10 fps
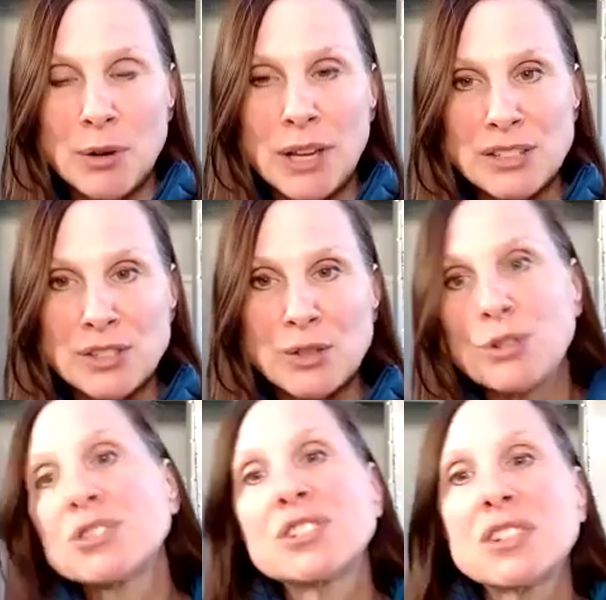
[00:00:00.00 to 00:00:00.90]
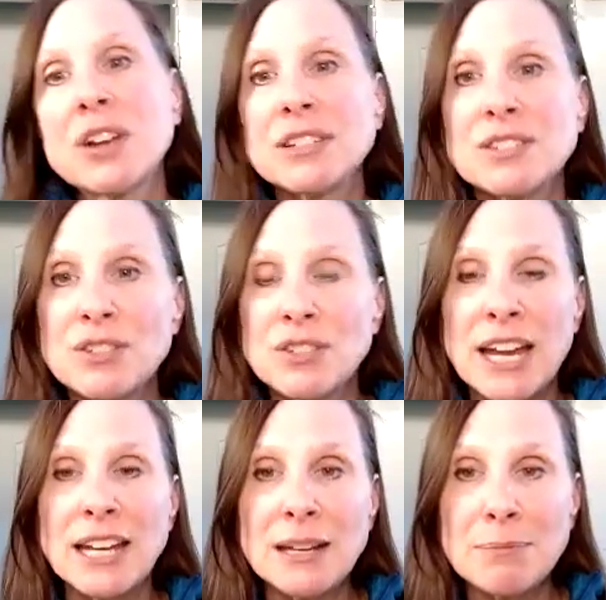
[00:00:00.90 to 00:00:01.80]
Okay, so the
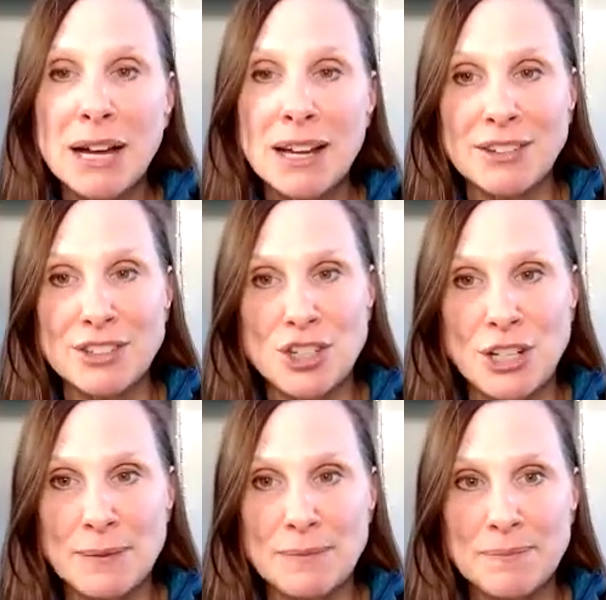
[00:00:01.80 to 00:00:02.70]
circadian biology.